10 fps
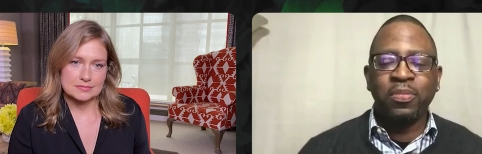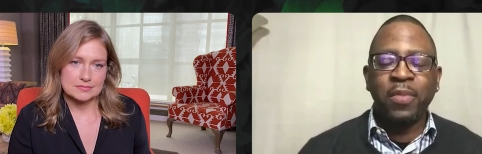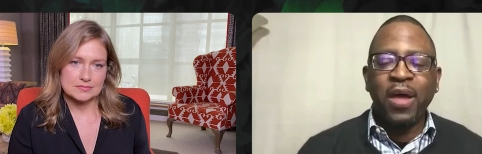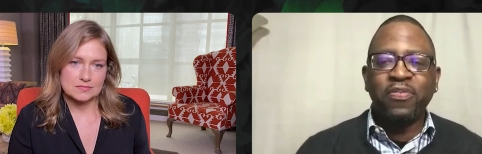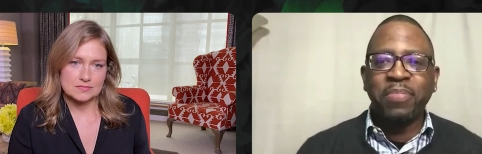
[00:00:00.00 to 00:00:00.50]

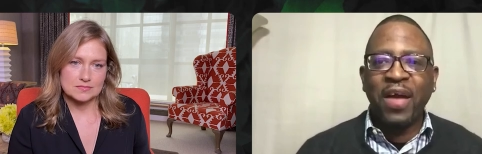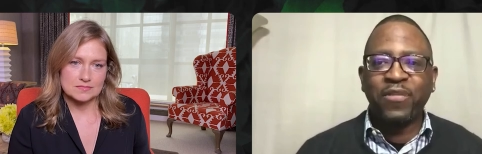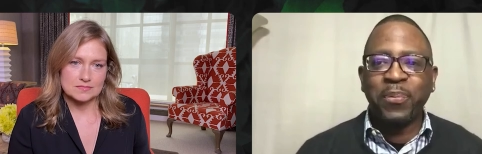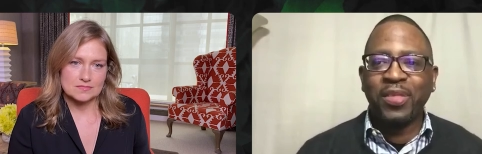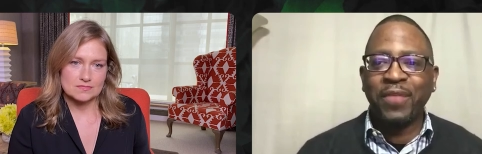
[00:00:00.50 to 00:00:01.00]
Speaker 1: Wilson Morales from
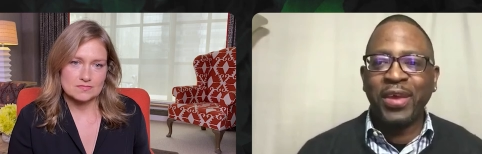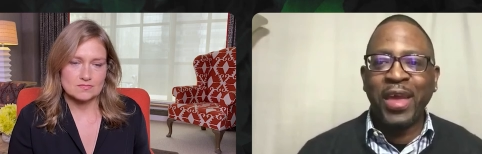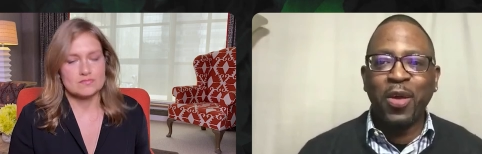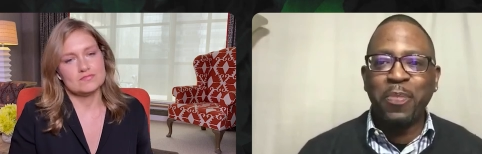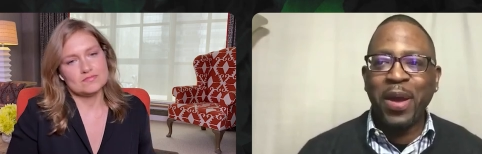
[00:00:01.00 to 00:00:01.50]
Black Women
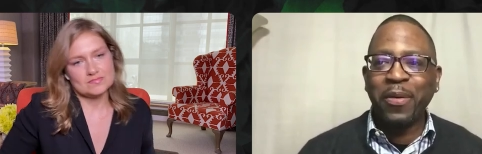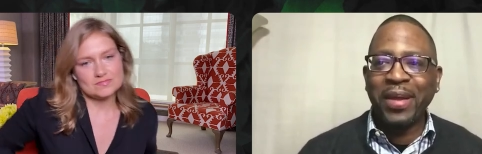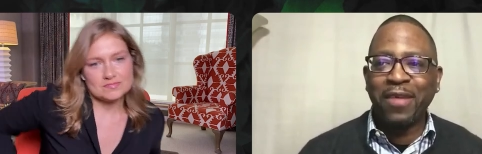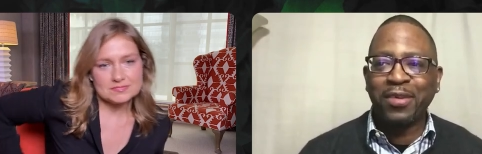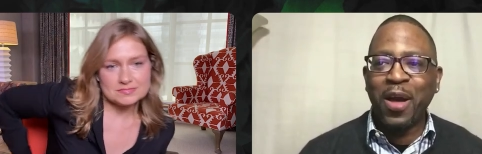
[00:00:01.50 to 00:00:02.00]
TV. Hello,
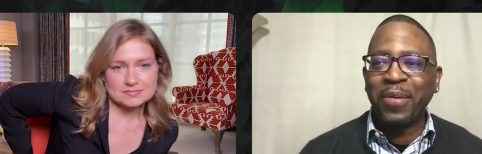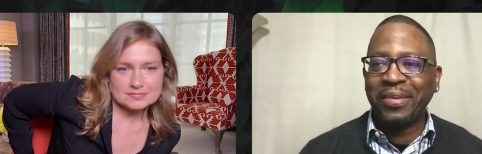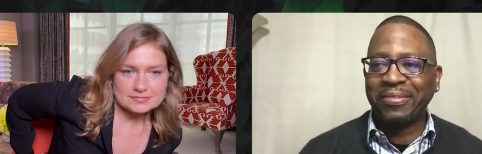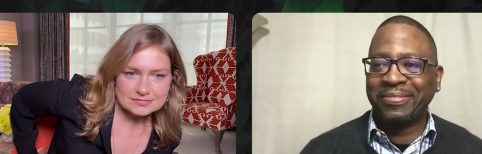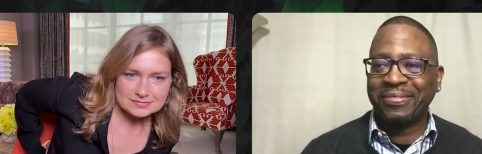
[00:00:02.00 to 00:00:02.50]
Merritt. How's it
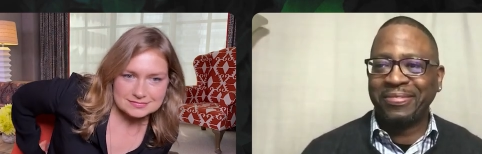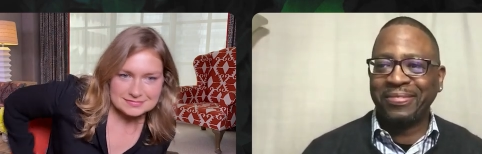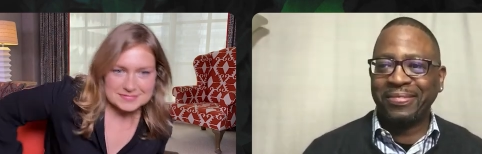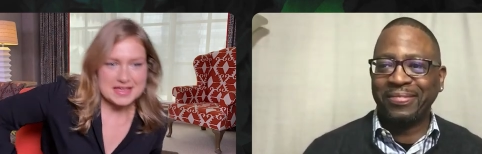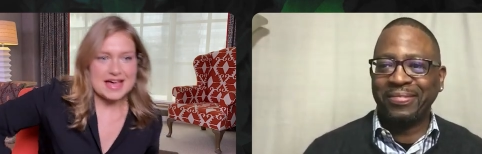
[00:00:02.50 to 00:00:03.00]
going?
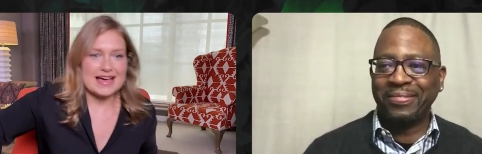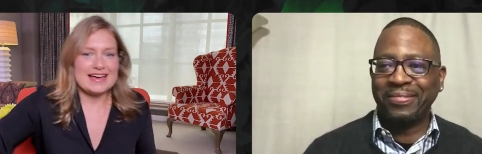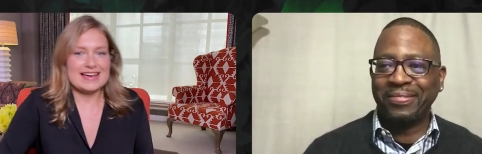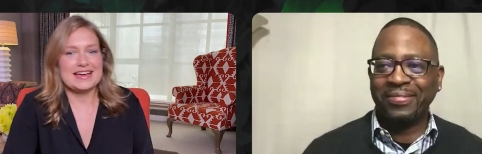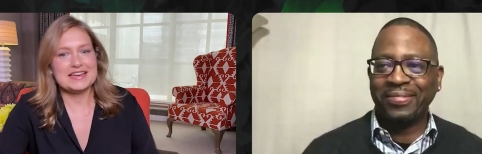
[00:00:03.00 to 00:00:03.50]

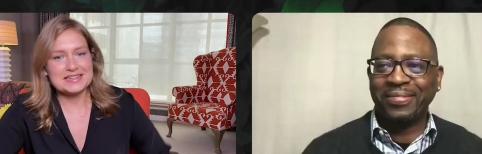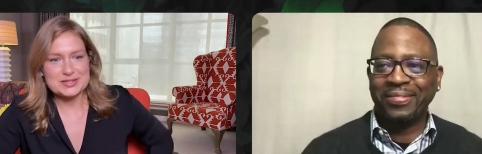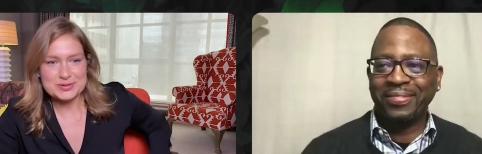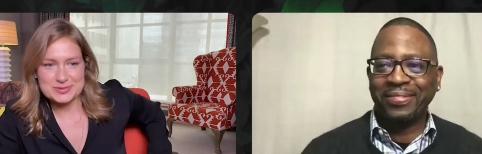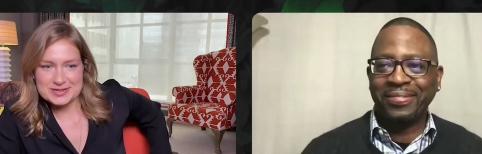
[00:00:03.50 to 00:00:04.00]
Speaker 2: Hi. How you
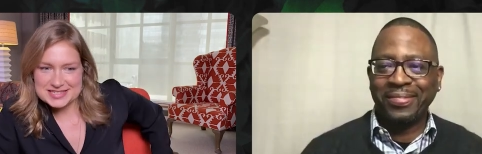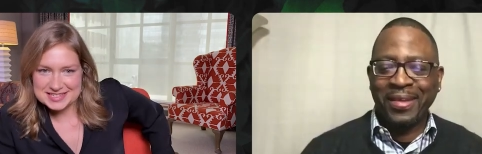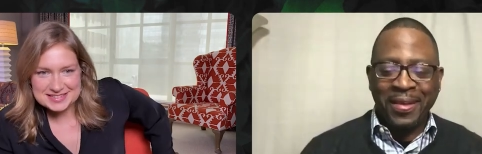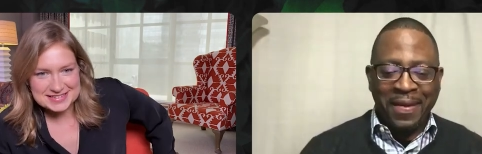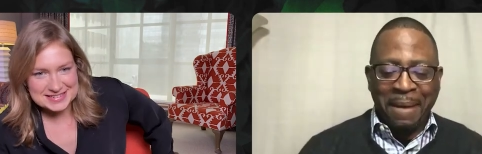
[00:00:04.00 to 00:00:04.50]
doing,
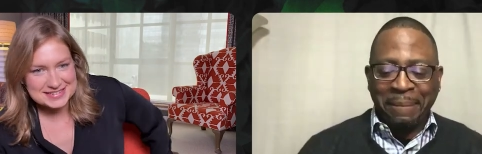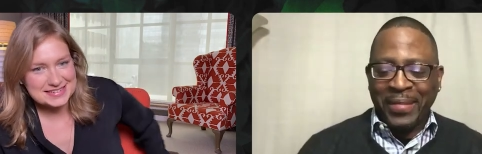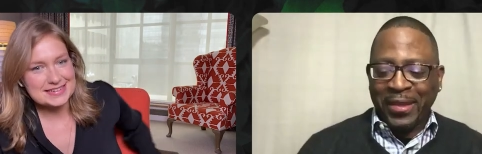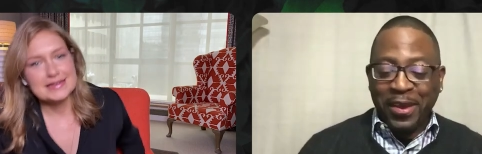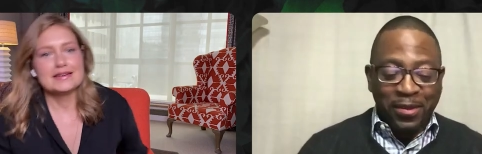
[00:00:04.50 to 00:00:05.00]
Wilson?
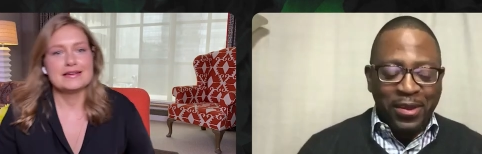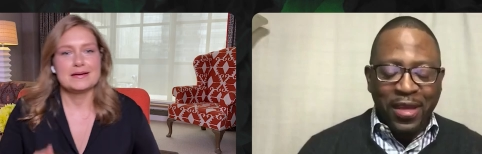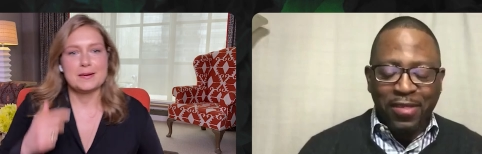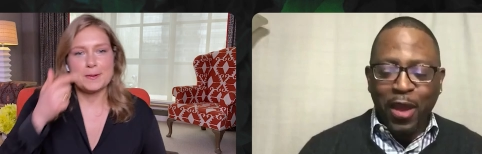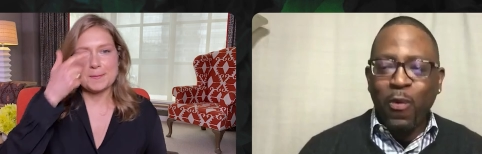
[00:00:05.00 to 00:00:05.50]
Speaker 1: Good.
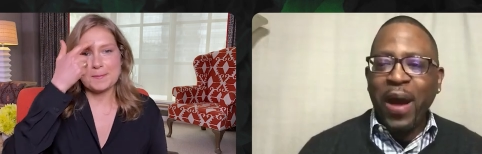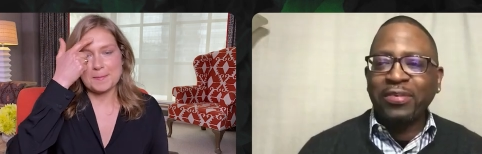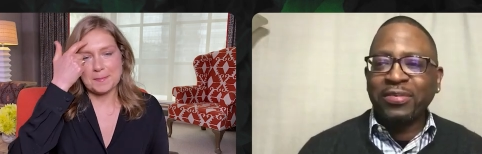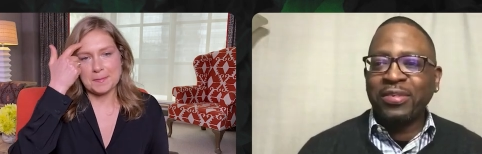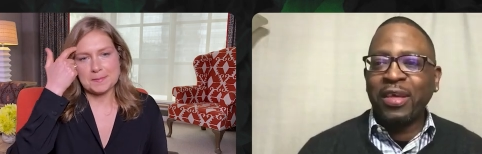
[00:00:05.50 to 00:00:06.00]
And as I
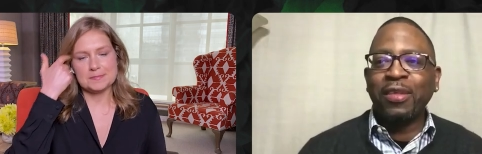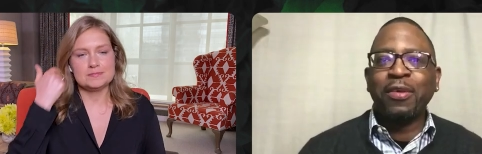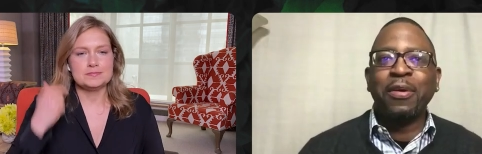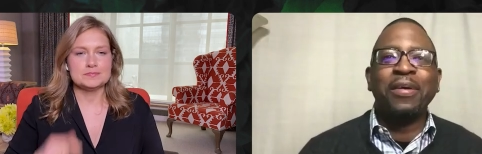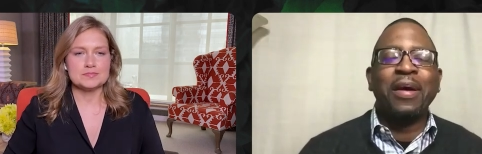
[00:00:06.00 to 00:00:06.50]
watched this, I
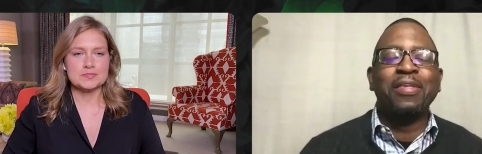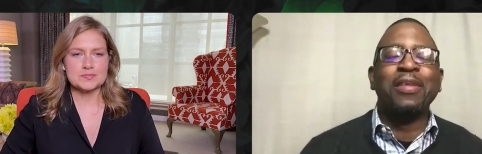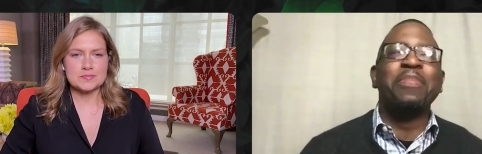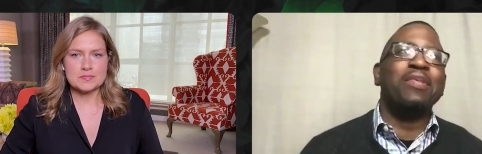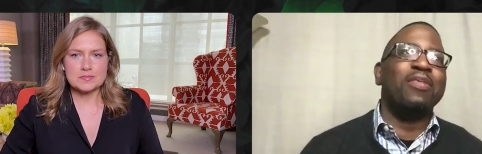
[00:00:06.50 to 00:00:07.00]
said
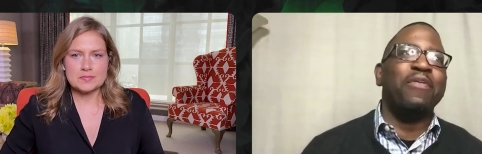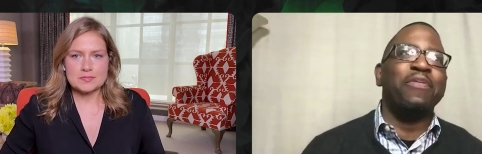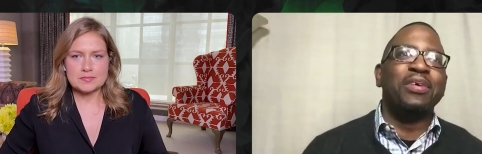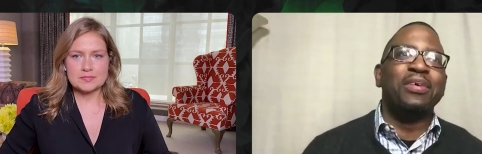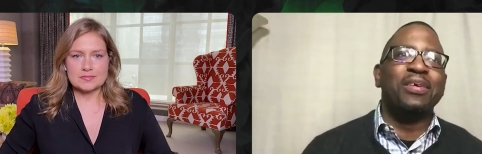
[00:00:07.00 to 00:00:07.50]
to
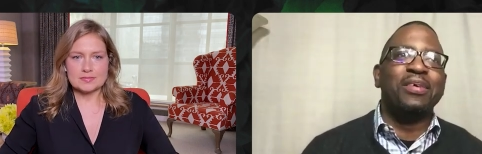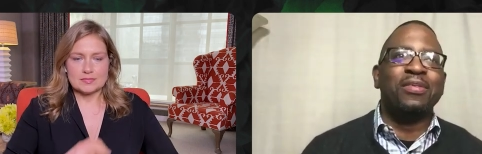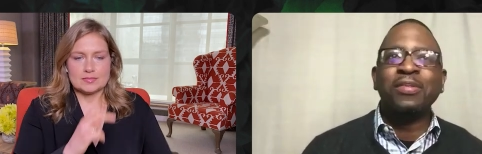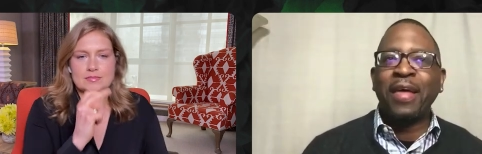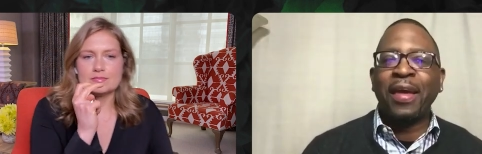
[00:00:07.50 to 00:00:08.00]
myself,
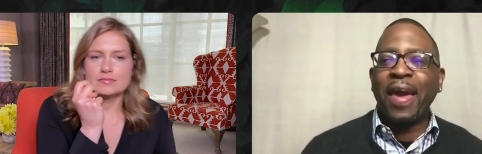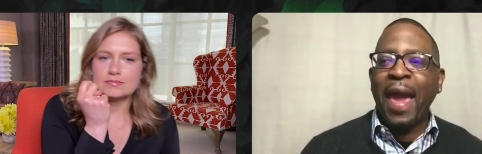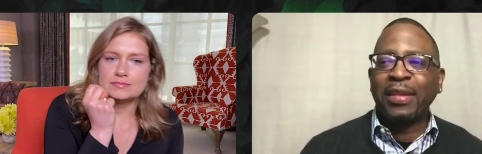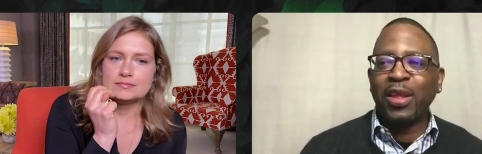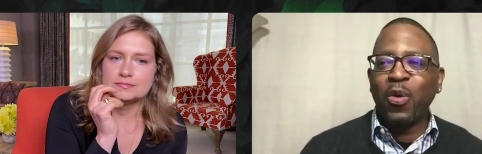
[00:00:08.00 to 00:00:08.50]
is this like
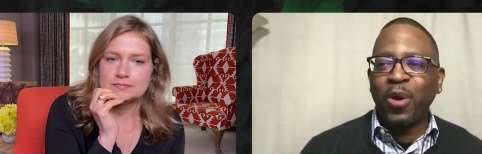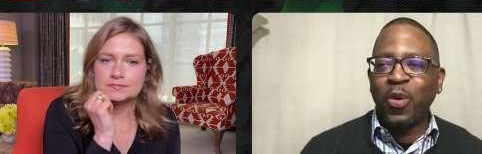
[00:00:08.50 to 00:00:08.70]
acting